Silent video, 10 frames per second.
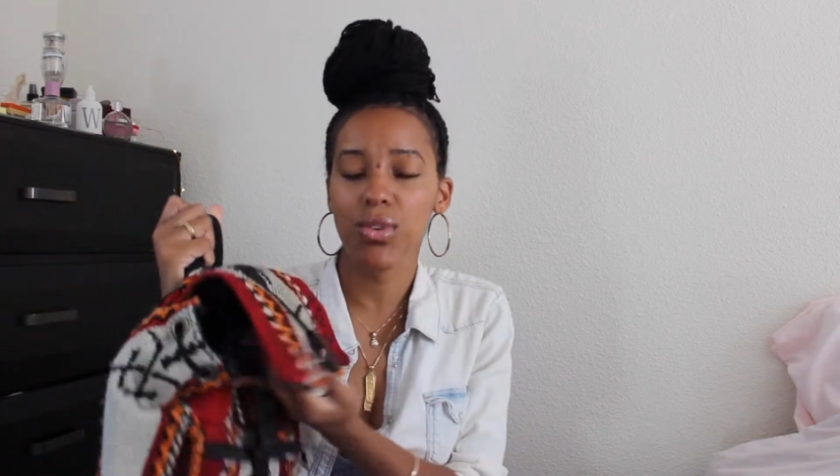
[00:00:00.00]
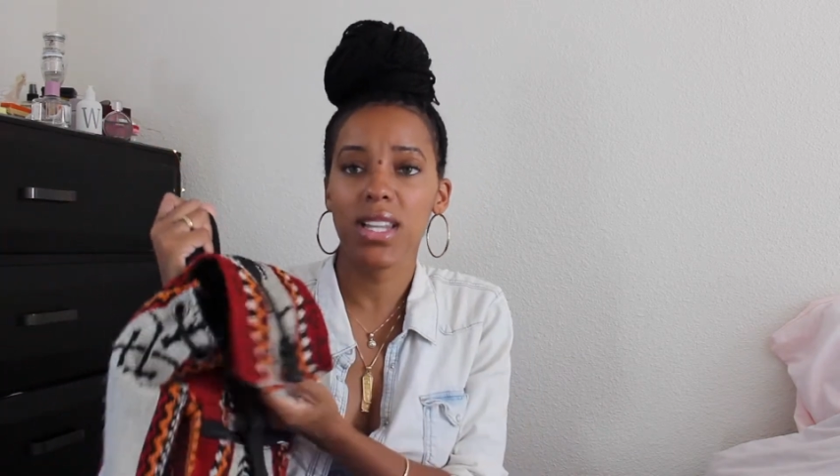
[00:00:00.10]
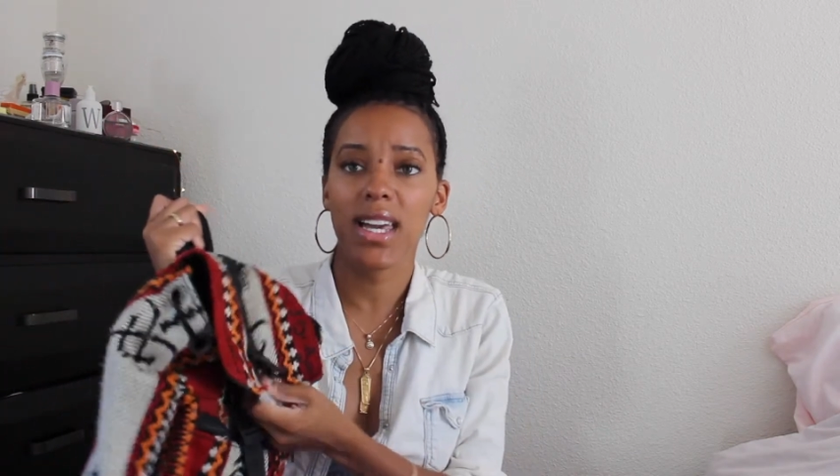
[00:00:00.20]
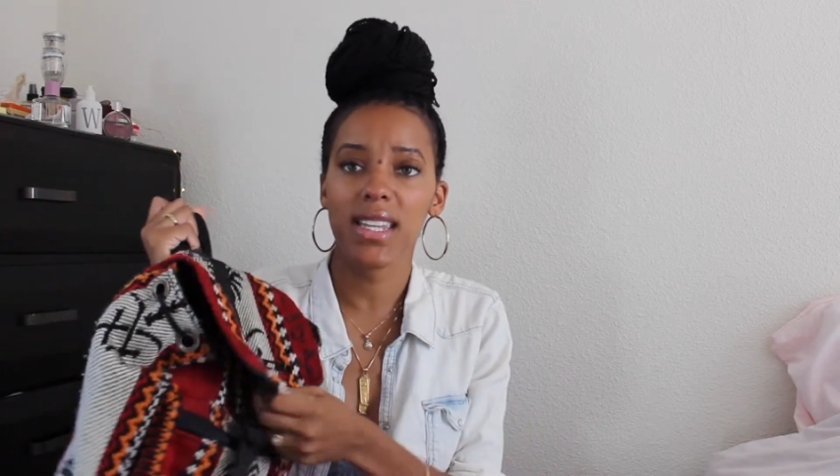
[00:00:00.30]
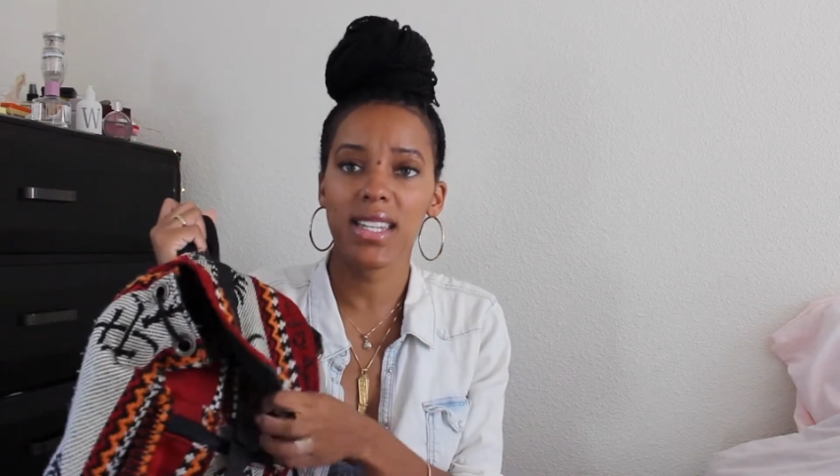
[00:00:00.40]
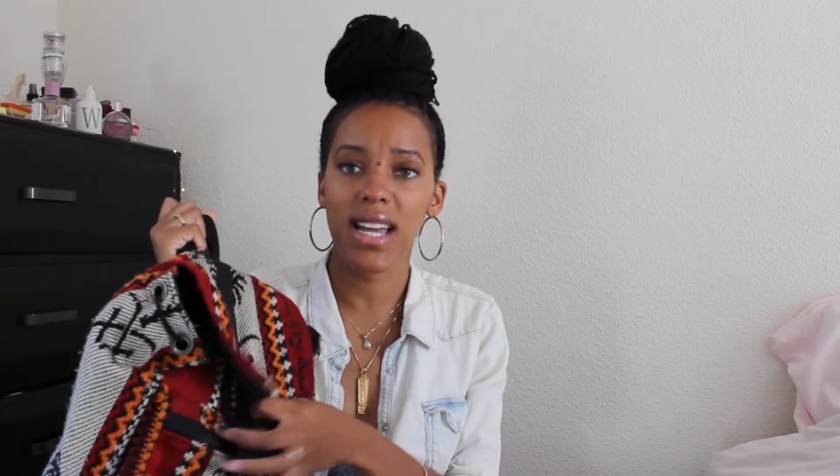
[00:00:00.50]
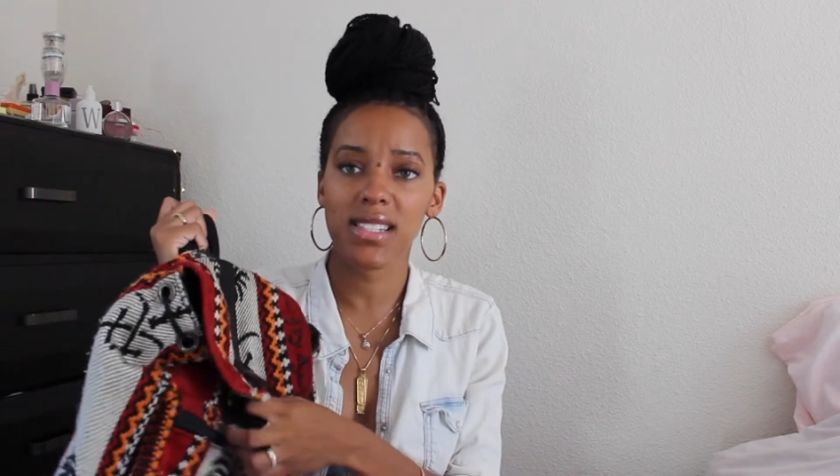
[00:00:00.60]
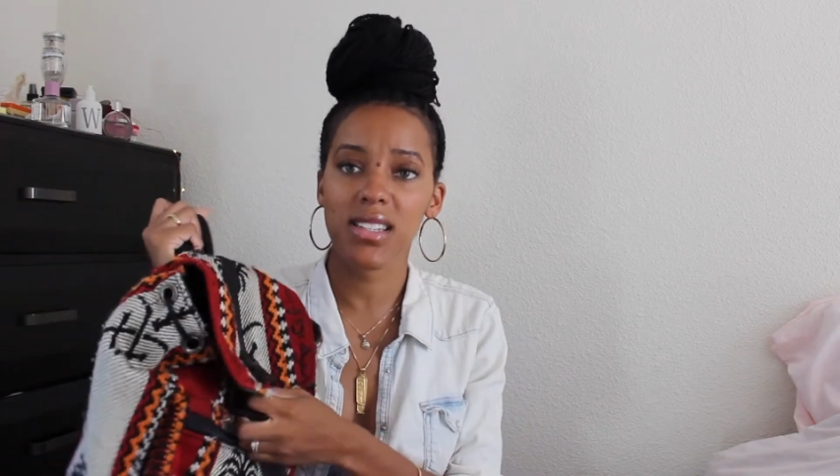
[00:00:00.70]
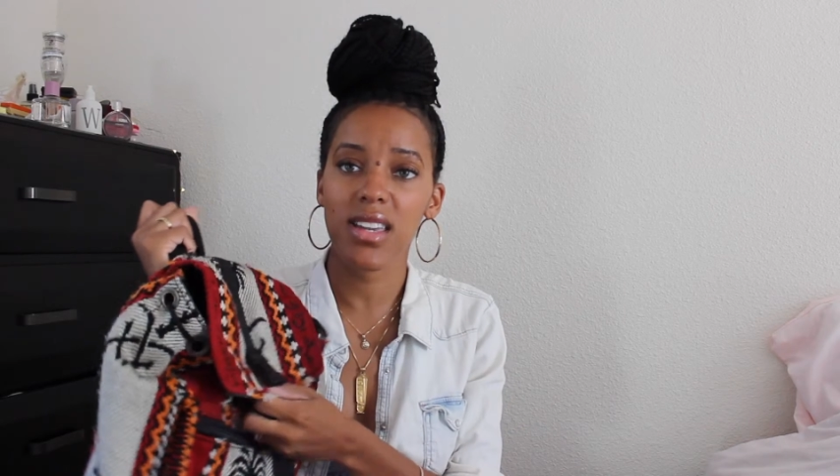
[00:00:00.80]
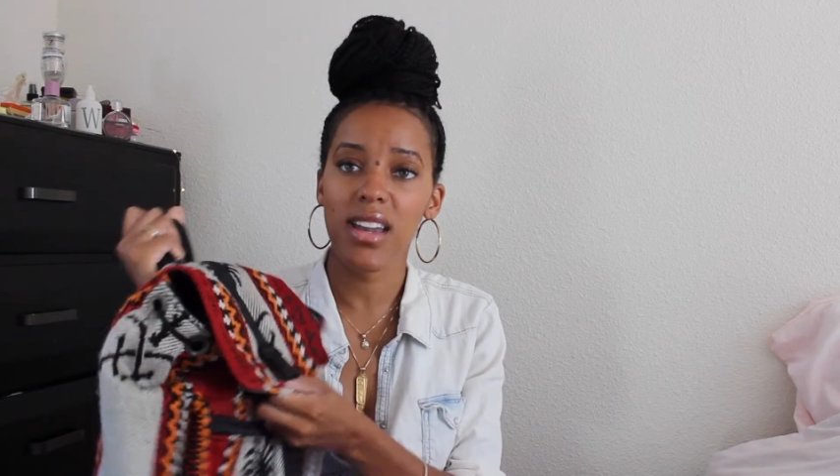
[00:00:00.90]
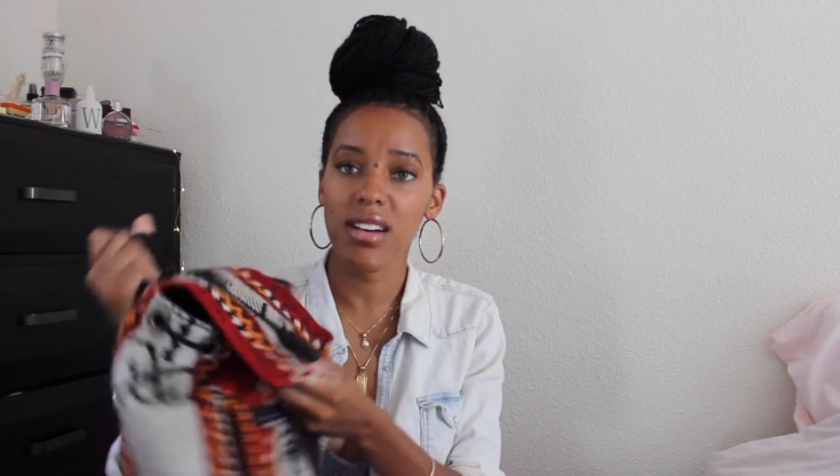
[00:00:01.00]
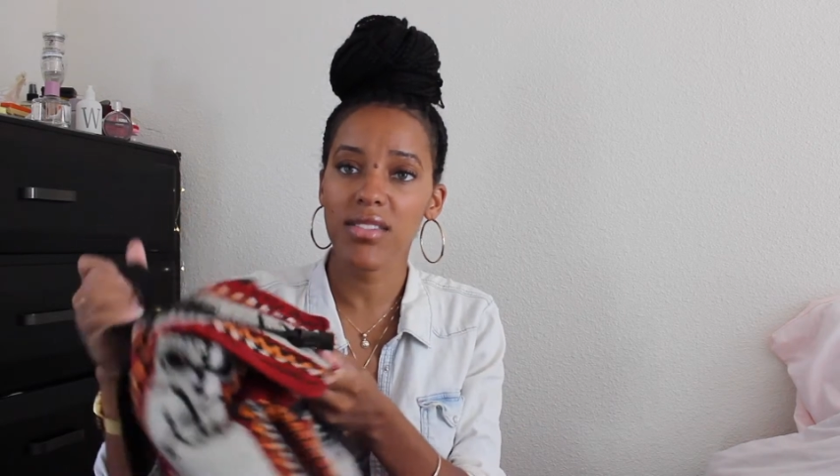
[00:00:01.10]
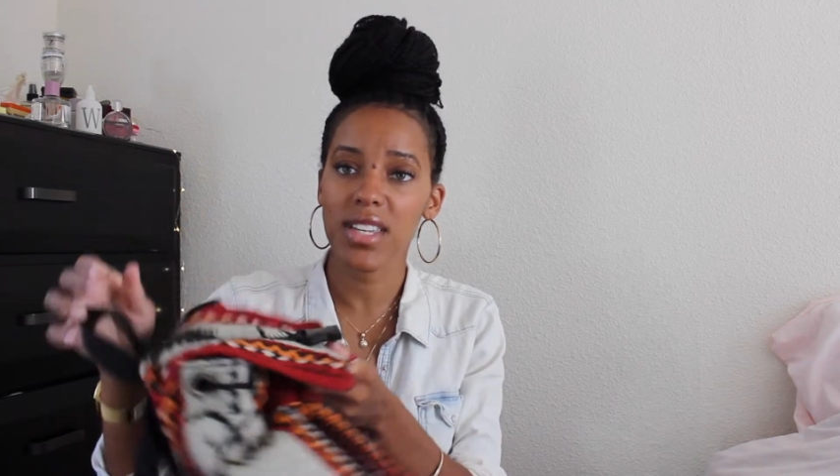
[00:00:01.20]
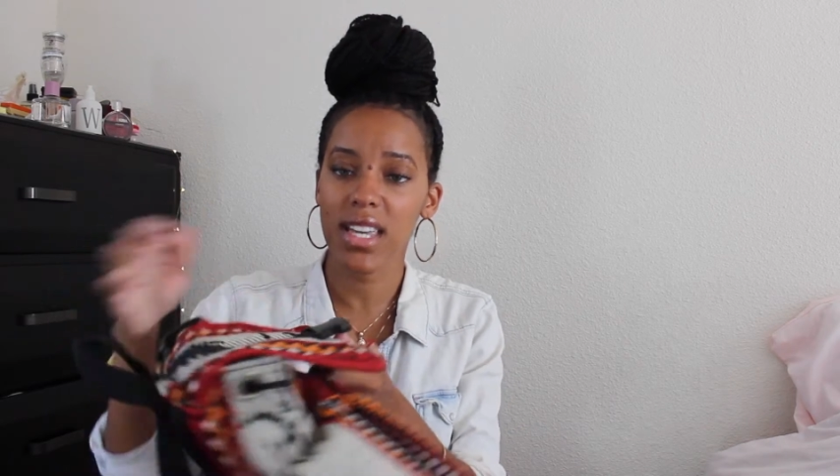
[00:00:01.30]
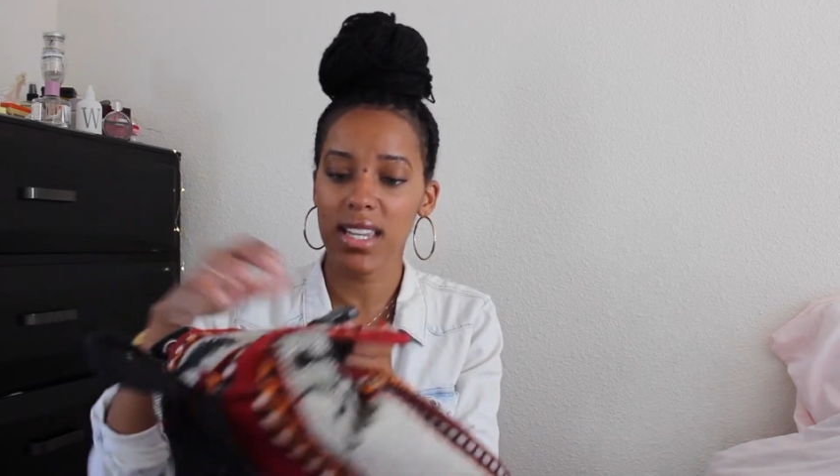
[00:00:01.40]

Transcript: glad that I took care of it,